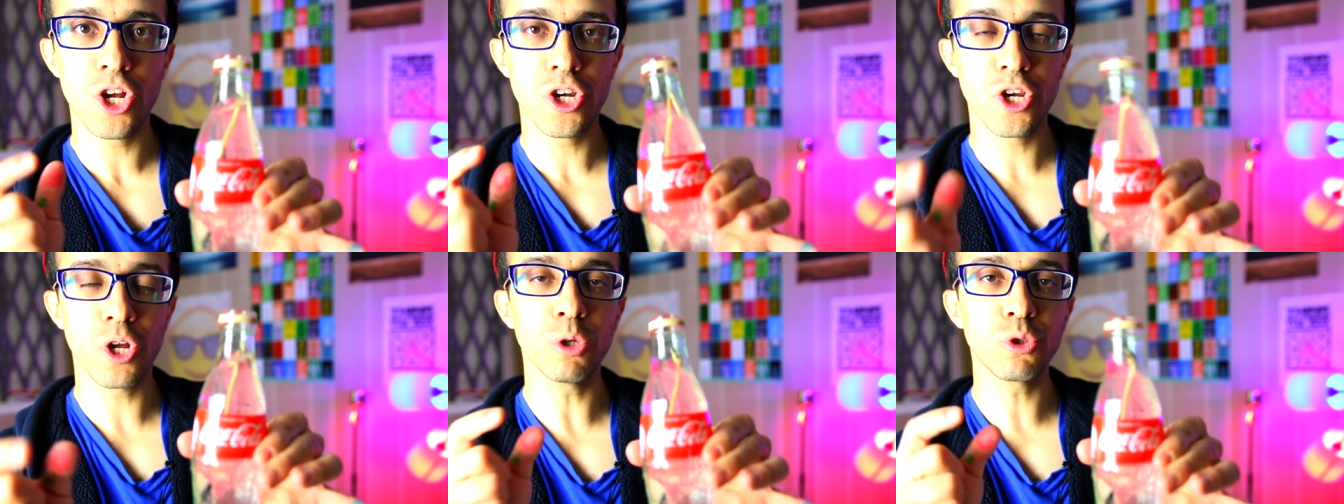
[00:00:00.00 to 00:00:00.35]

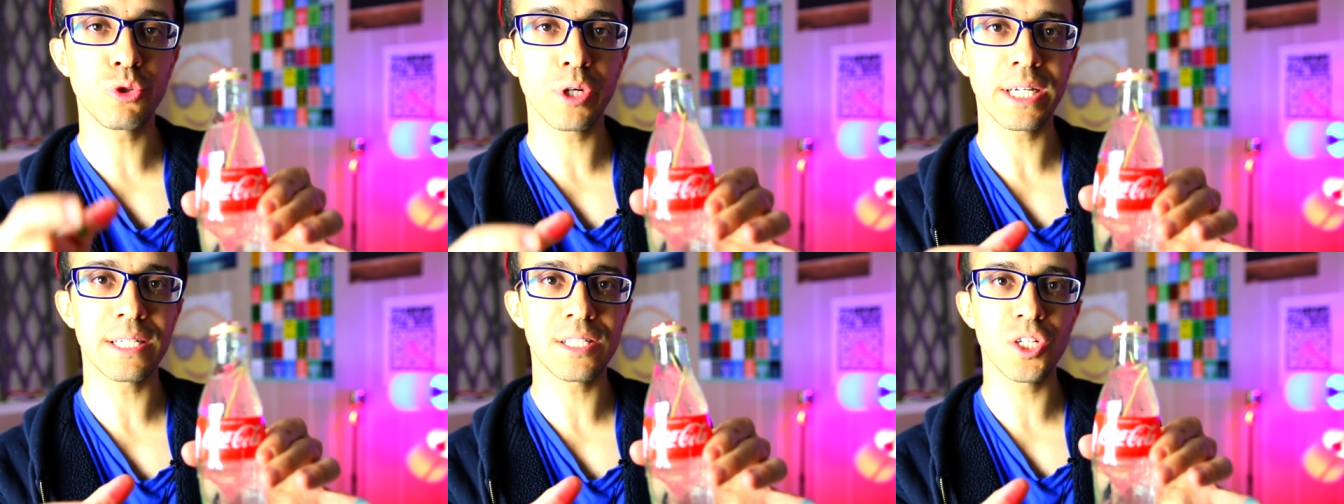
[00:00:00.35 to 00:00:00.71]
No
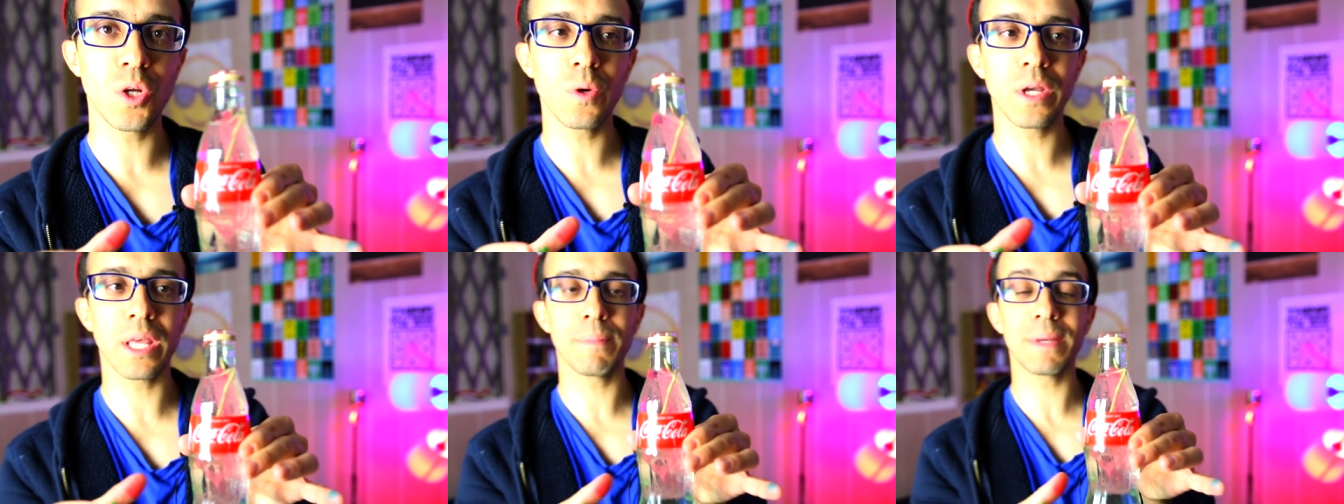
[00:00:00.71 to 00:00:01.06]
tricks,
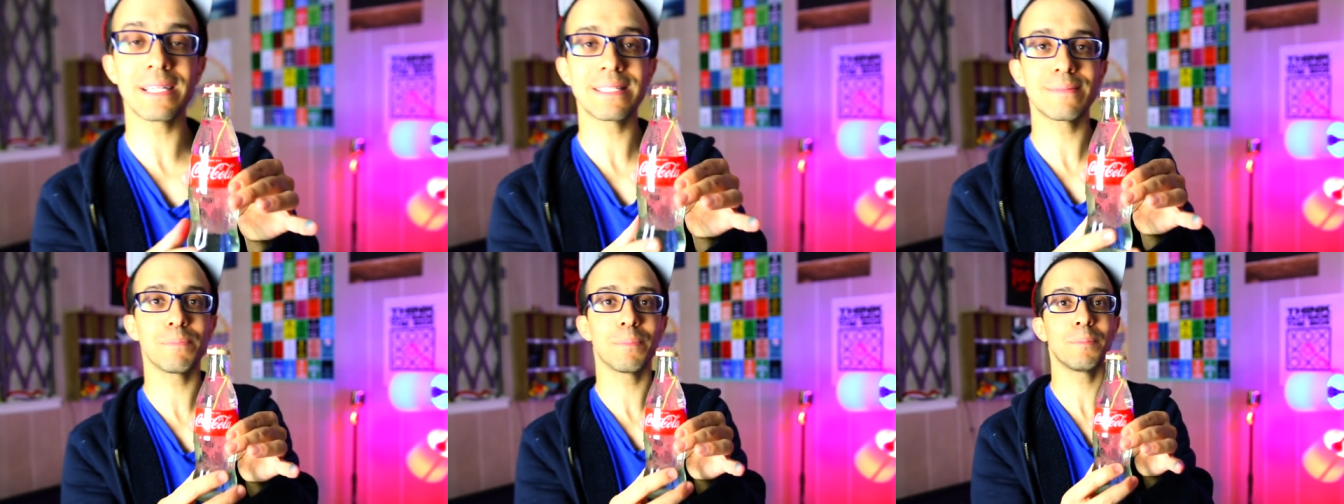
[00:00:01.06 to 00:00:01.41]
no
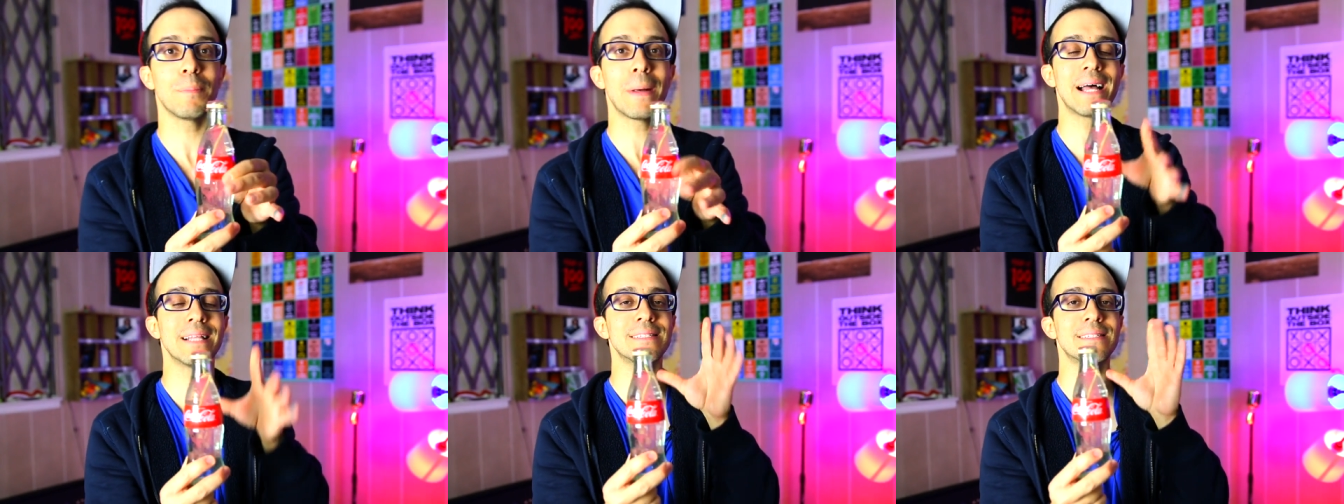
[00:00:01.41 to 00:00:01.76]
gimmicks,
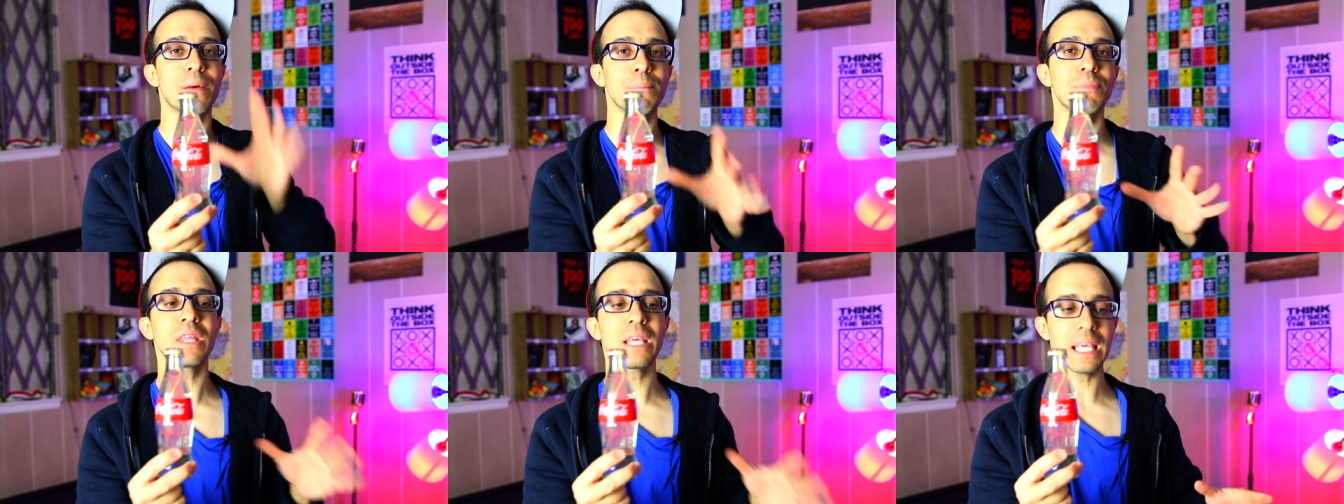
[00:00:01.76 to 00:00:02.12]
and
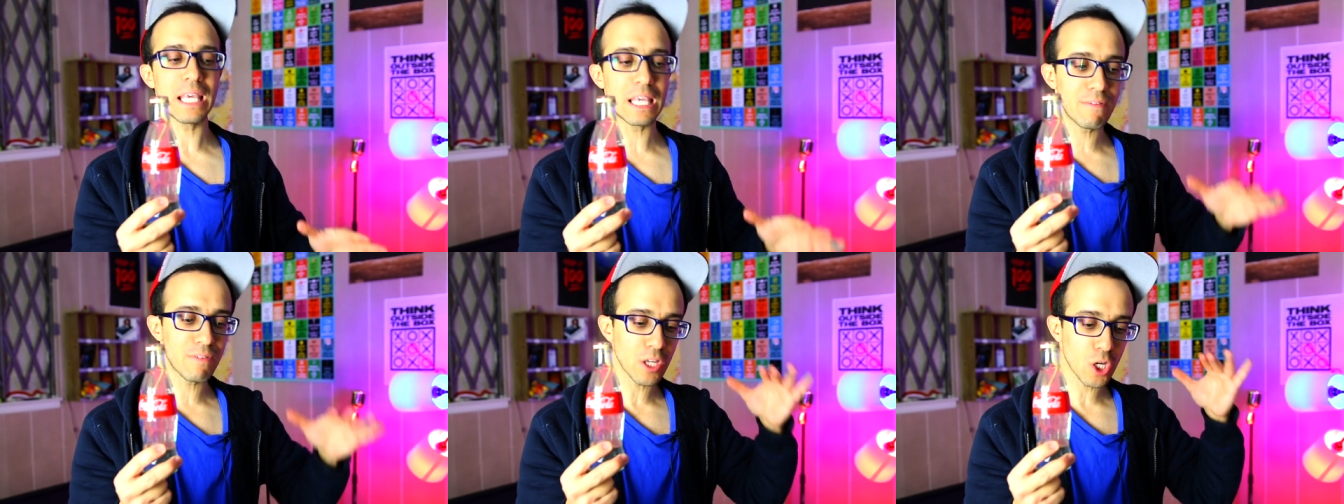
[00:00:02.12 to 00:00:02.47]
something
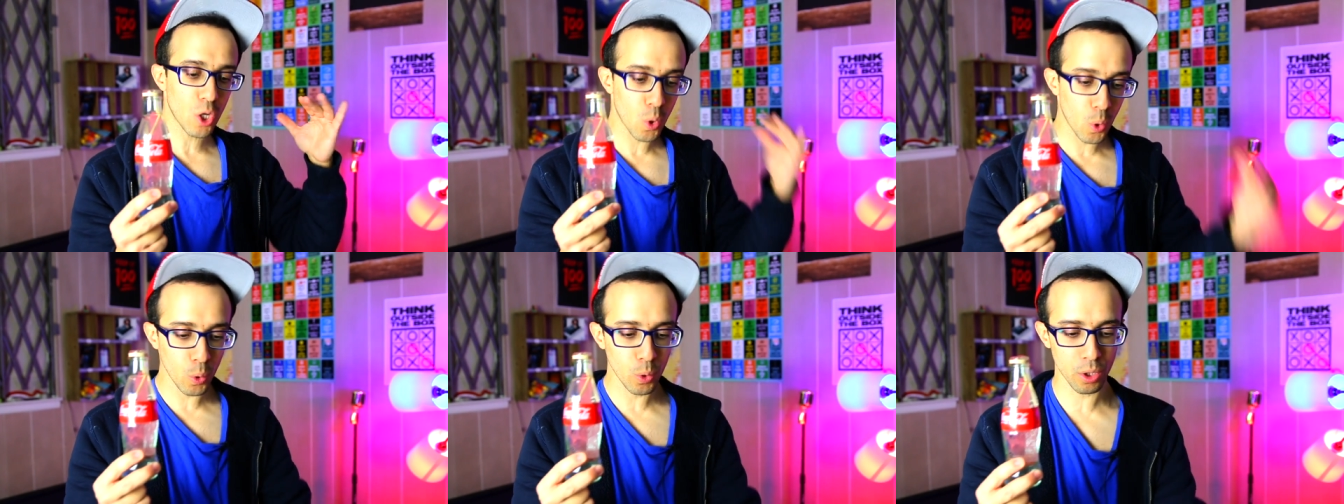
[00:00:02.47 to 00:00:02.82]
even
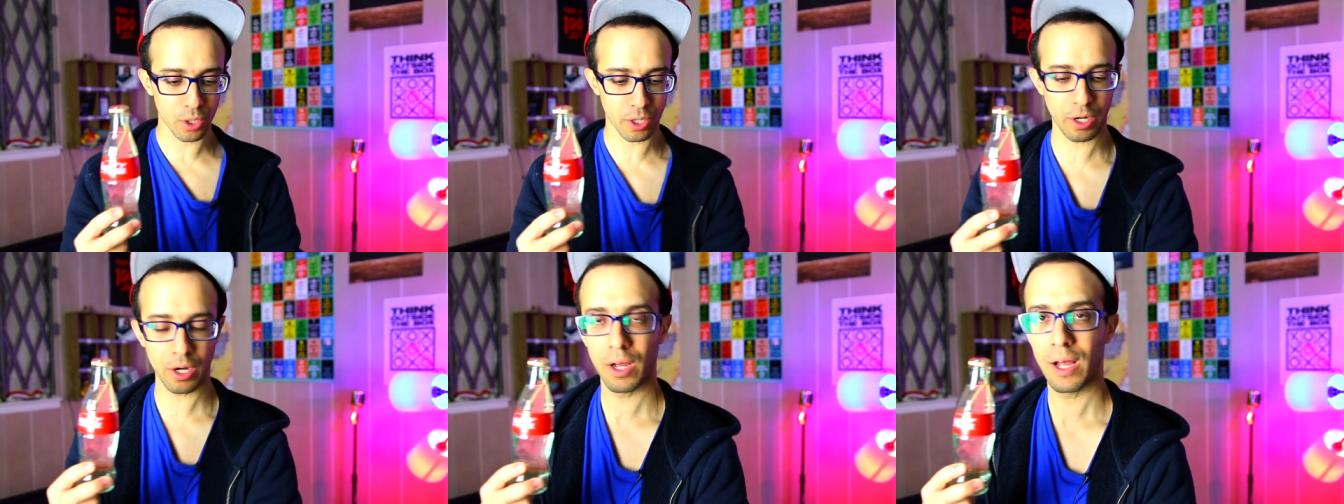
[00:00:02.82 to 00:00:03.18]

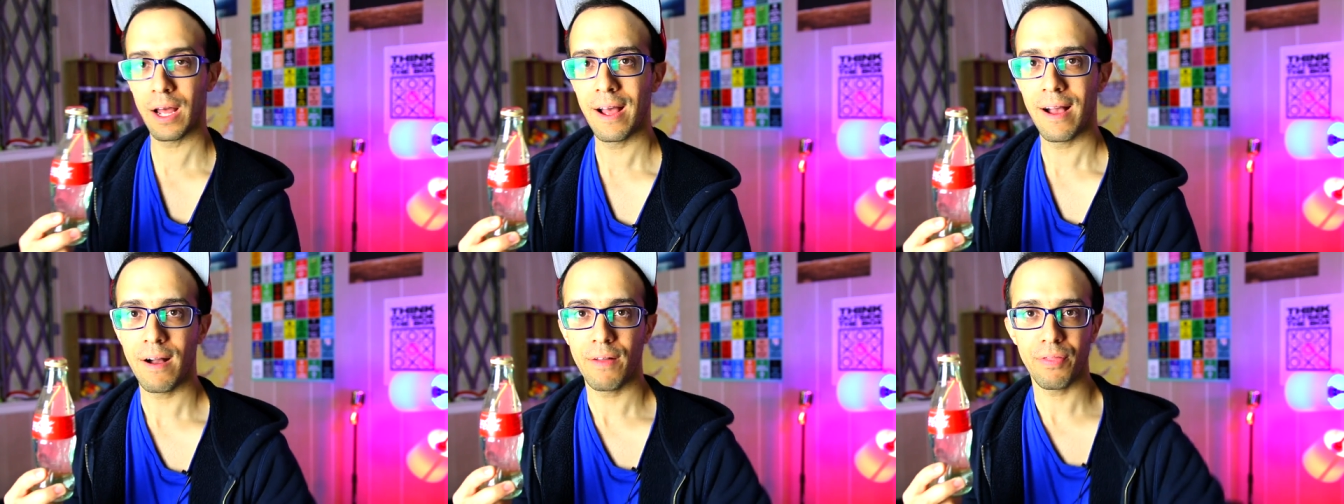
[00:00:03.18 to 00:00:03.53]
cooler
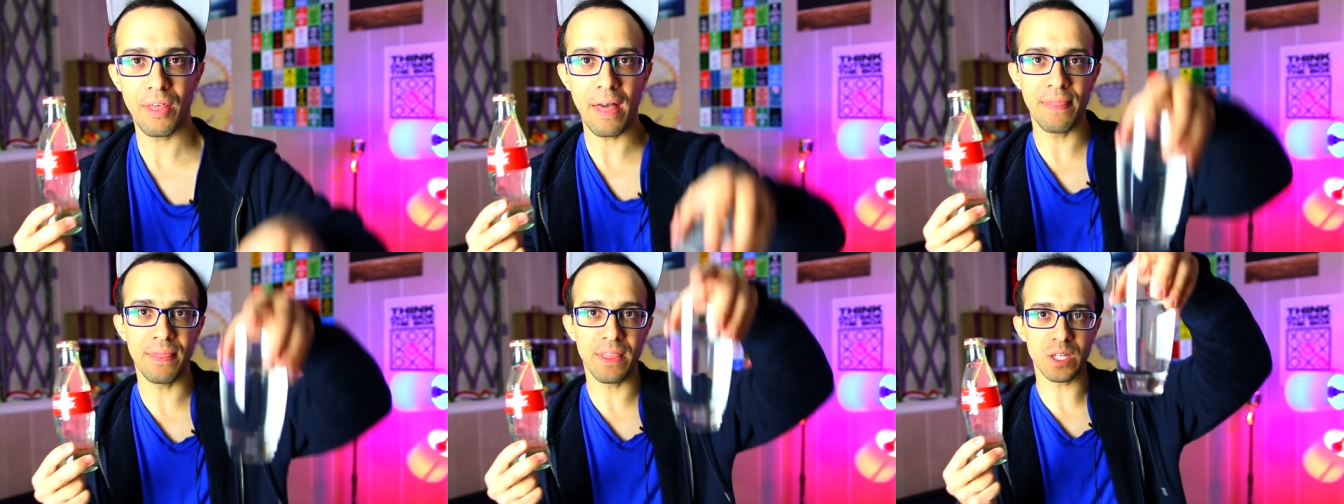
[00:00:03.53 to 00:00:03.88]

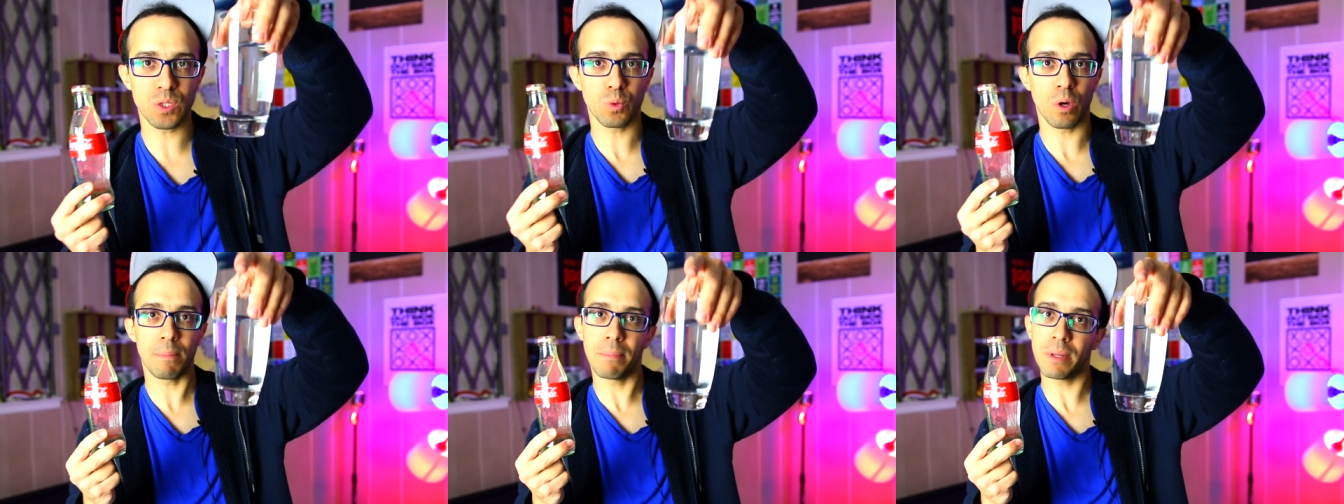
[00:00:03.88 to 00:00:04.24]
than
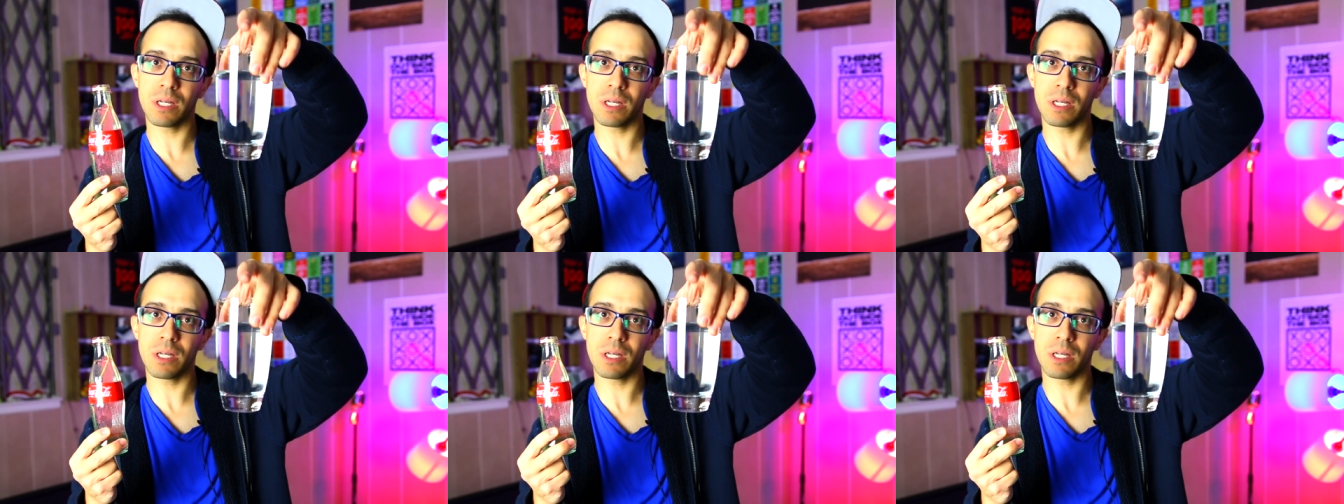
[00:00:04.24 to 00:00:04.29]
this one.